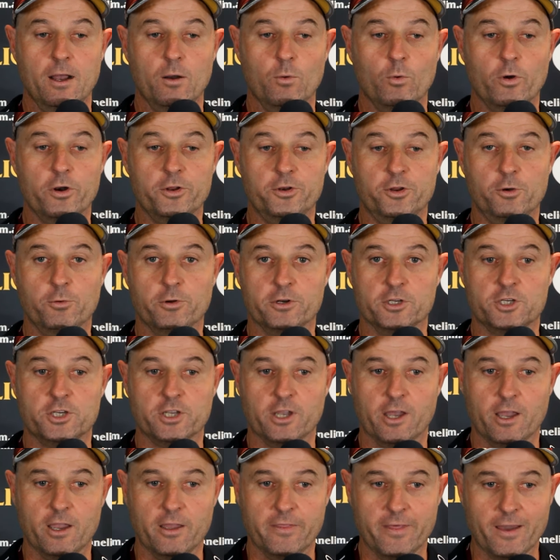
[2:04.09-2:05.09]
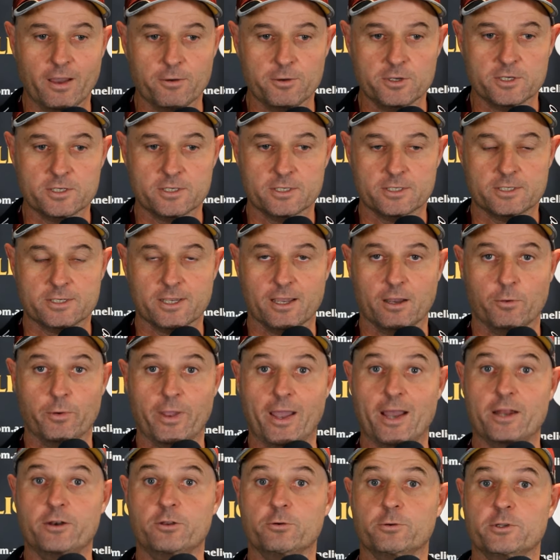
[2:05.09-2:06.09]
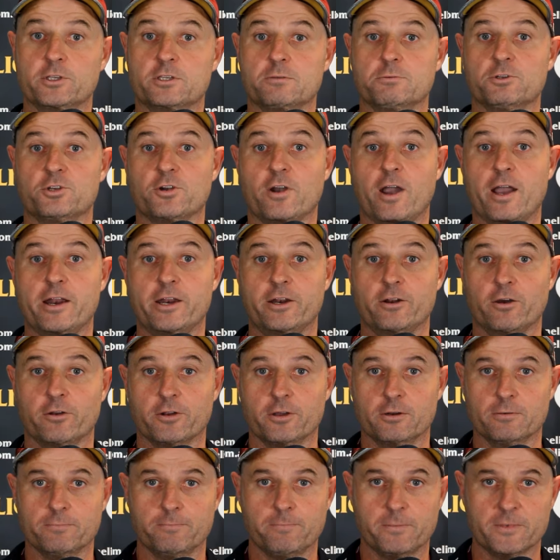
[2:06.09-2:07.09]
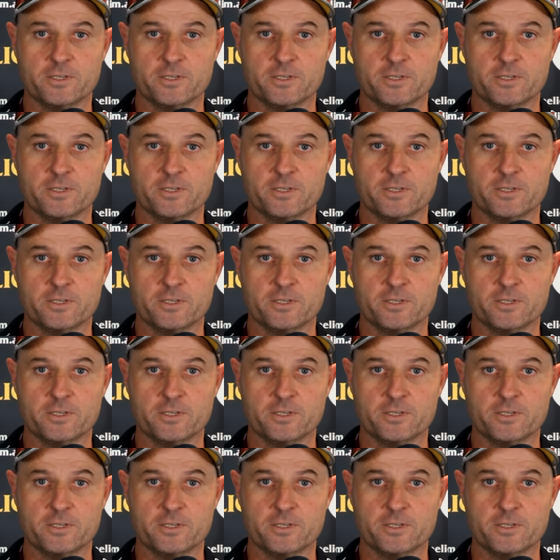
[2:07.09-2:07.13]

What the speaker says: What I do want to show you though is that we are doing some training on it.